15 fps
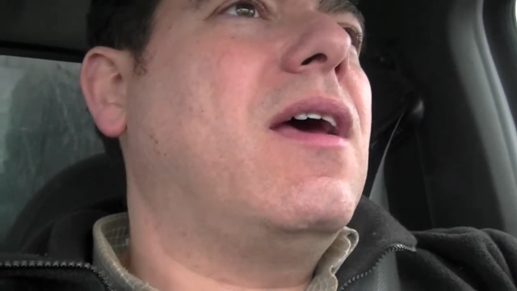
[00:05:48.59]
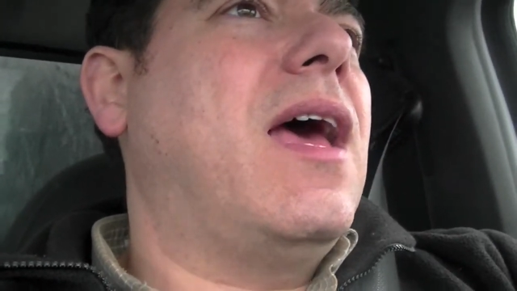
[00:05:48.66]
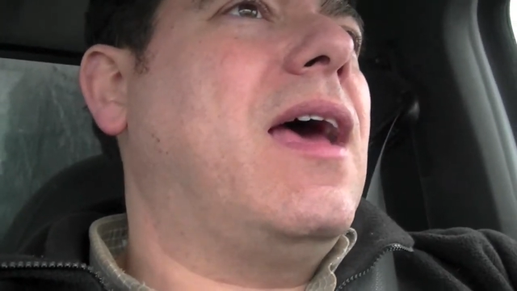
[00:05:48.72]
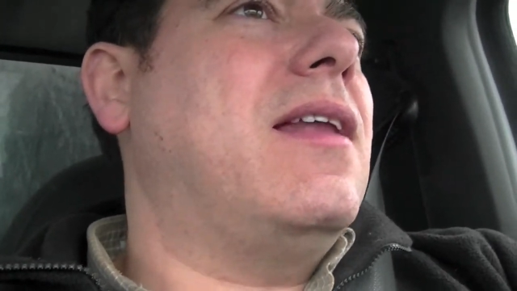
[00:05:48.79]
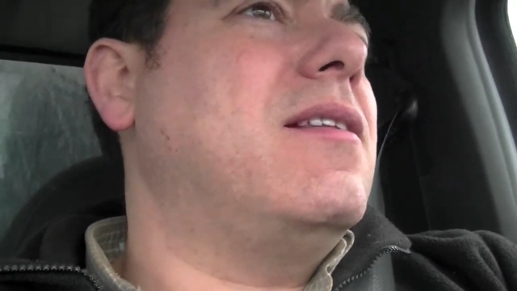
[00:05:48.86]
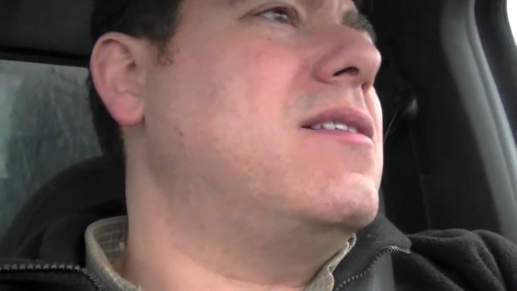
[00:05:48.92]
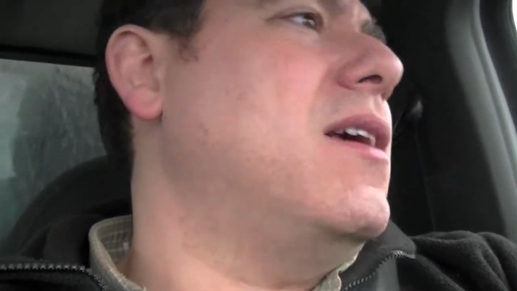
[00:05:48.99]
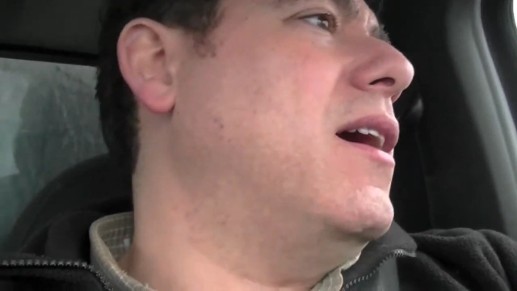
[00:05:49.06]

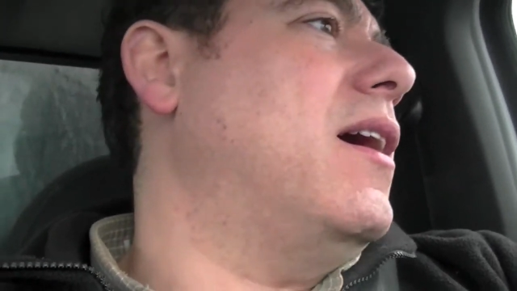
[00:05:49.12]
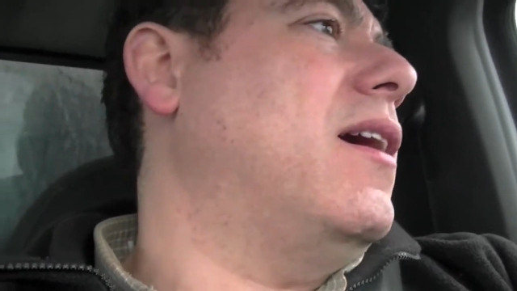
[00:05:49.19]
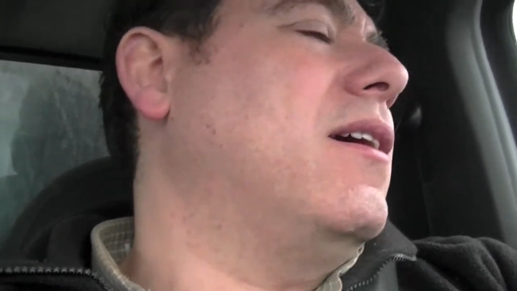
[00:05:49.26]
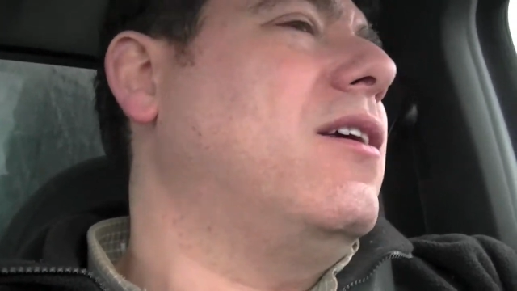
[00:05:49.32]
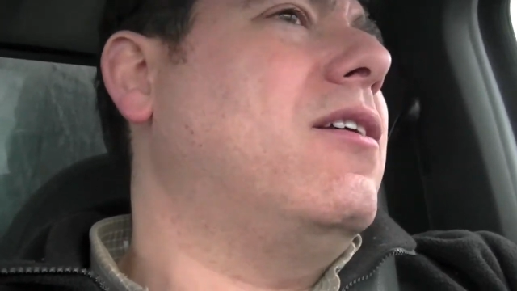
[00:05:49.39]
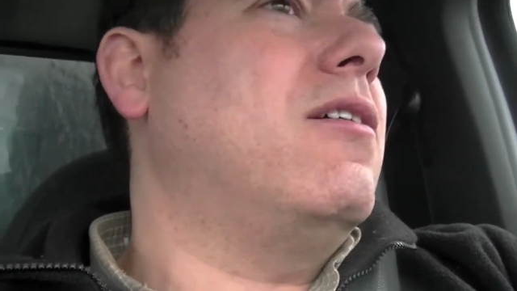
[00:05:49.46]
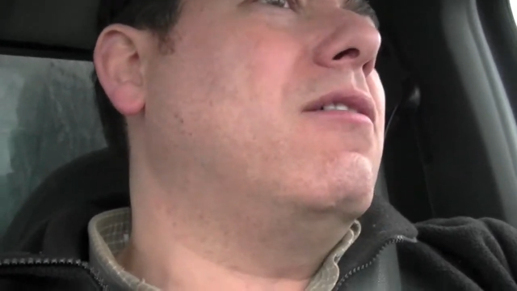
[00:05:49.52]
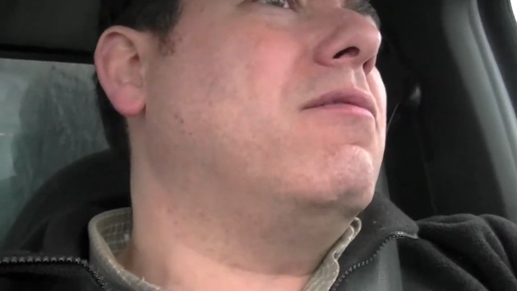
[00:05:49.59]
and uh,
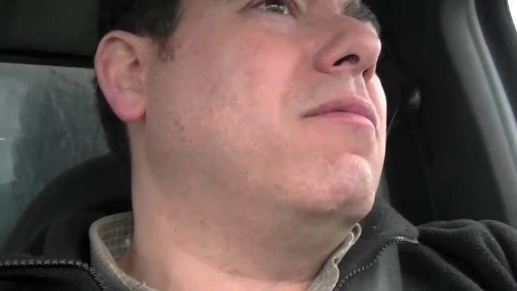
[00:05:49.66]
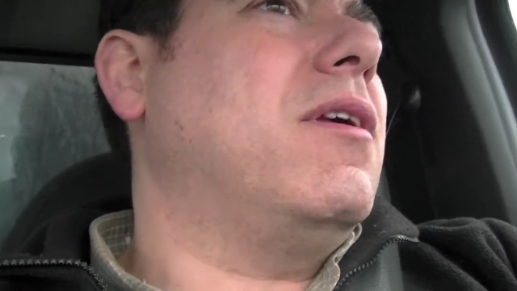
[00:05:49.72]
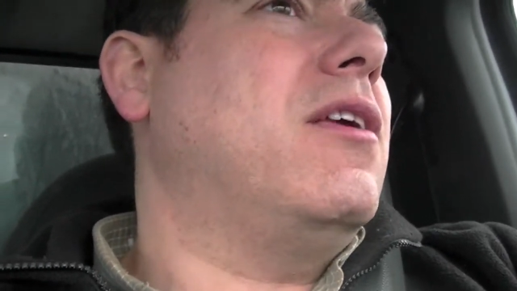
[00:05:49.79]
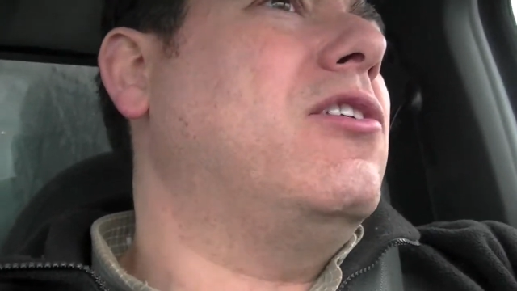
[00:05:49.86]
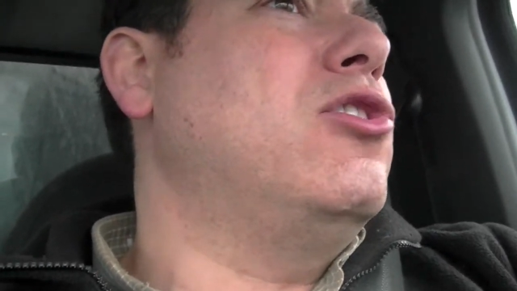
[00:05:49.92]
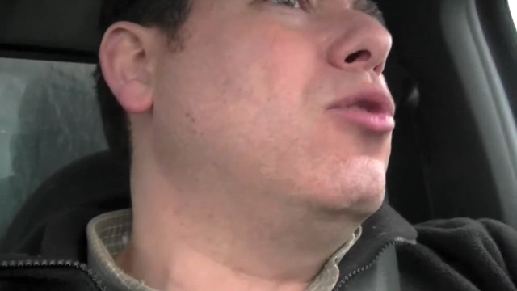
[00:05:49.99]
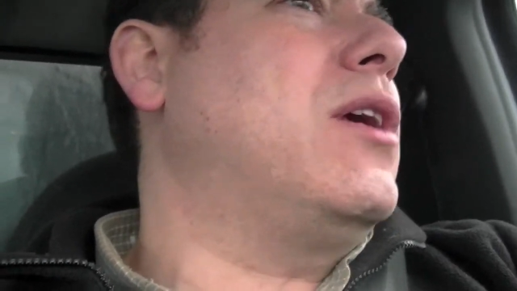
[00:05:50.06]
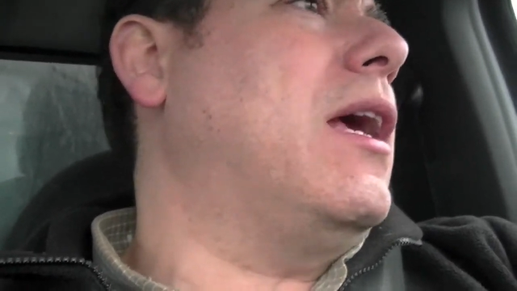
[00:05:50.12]
you know,
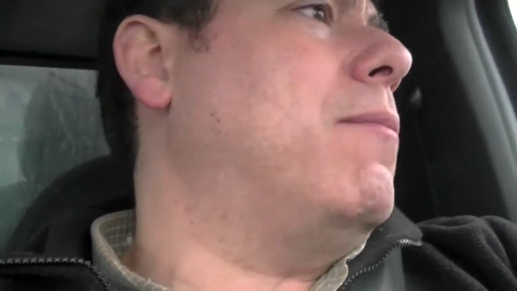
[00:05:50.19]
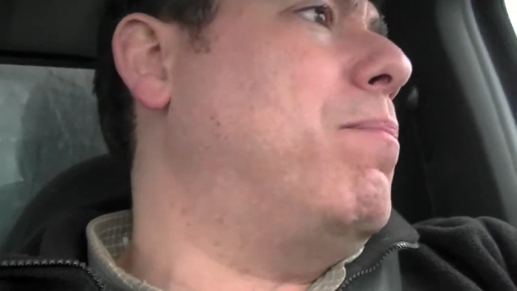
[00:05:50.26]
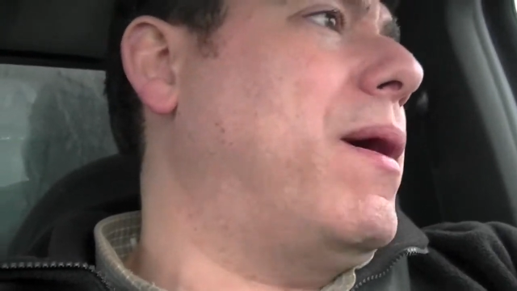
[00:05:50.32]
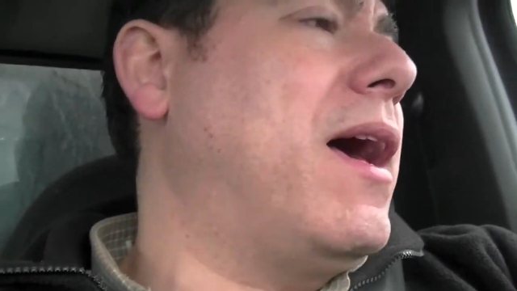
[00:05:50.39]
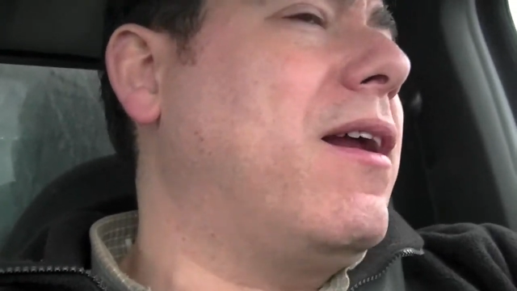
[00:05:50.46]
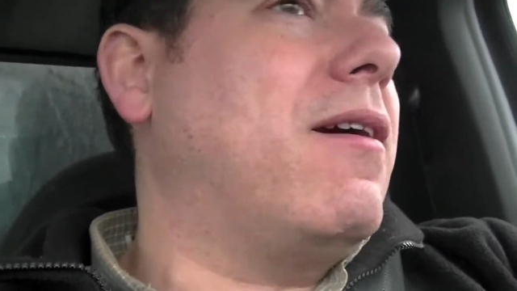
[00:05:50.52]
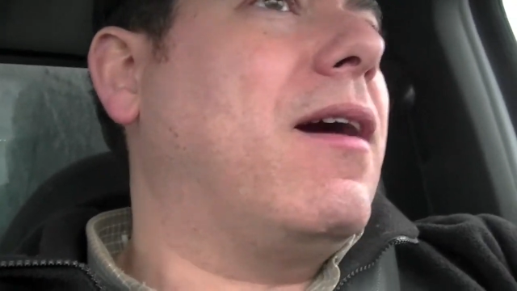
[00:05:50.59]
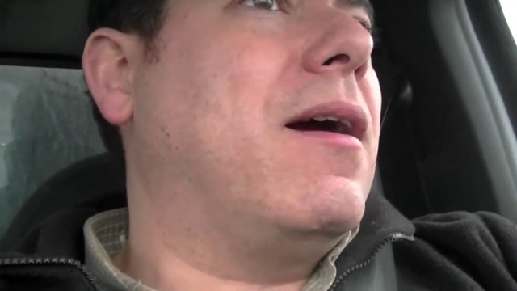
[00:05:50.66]
you get
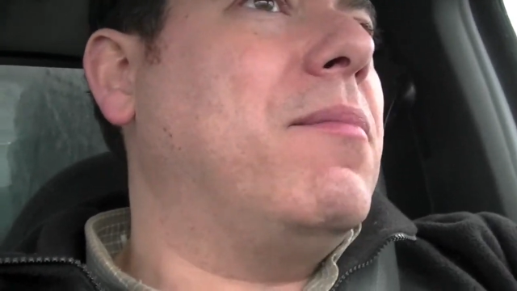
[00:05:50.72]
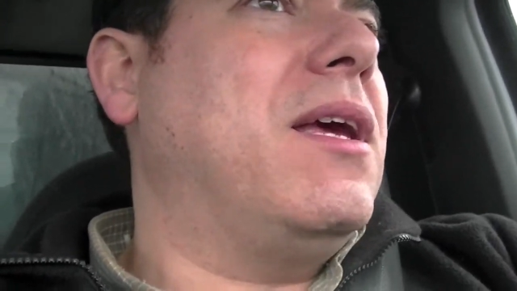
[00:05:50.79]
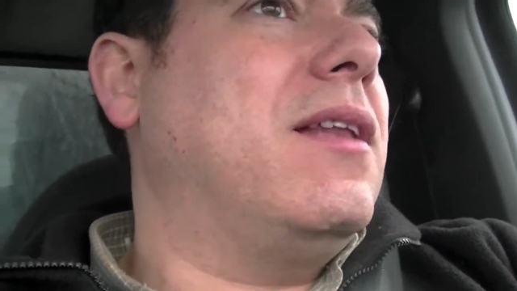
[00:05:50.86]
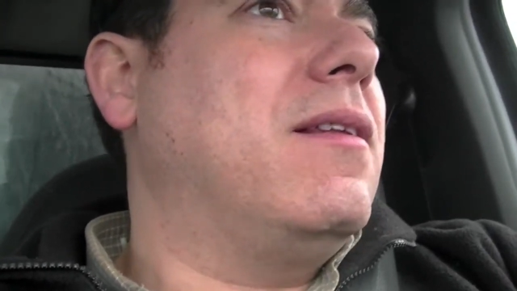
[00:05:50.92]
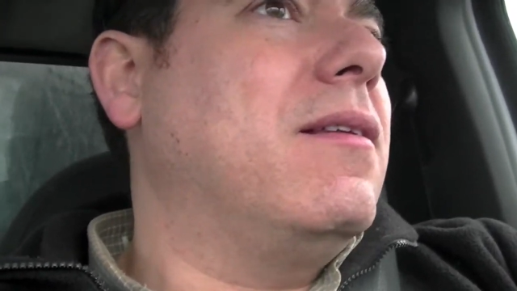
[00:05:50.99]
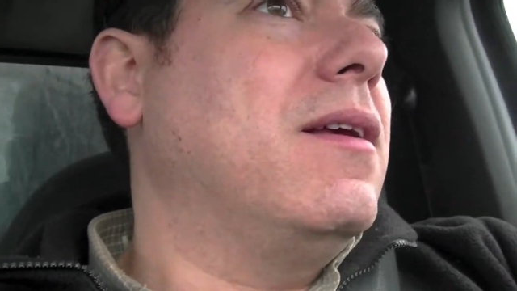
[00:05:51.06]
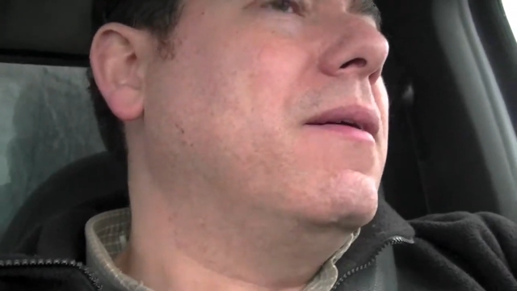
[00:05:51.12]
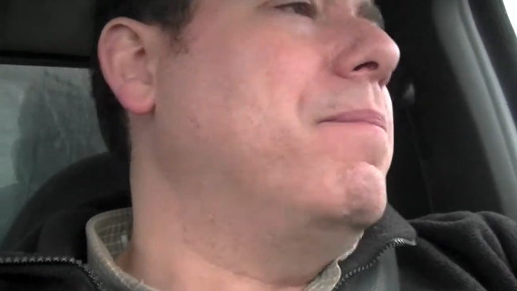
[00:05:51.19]
better. I mean,